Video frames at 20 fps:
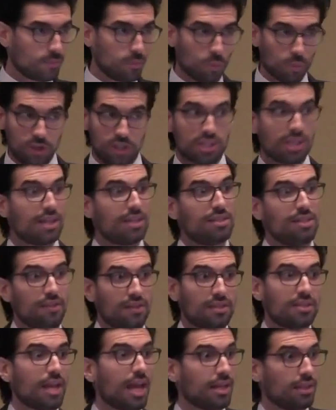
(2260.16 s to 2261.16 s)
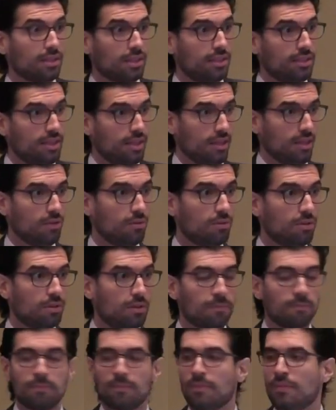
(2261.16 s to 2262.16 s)
we're just going to see this cycle continue.
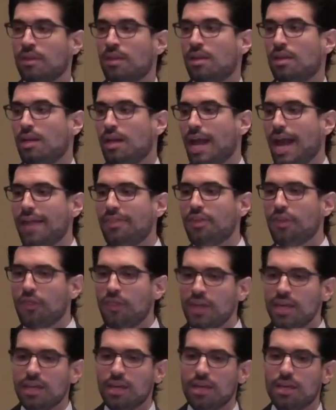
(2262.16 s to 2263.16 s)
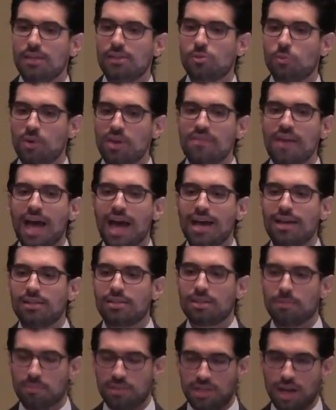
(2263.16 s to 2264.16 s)
And the thing is, we've had
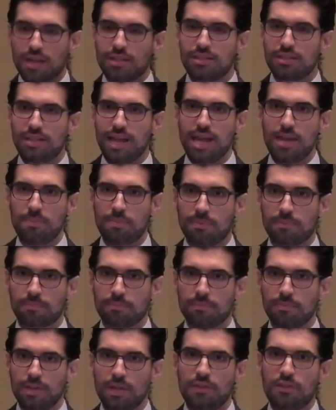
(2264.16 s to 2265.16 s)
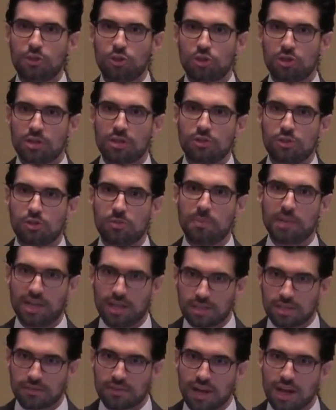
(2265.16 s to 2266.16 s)
some duct tape in the church
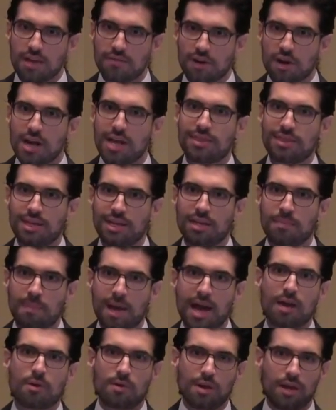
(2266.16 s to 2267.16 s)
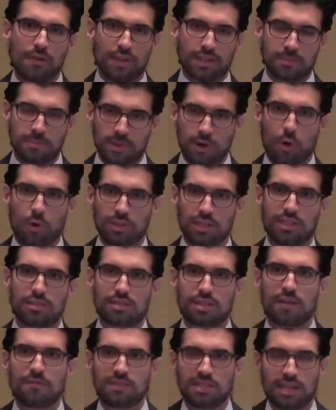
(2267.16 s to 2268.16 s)
because of kind of our ethnic background that's been holding
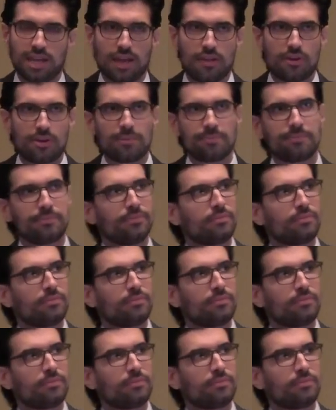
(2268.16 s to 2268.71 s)
stuff together.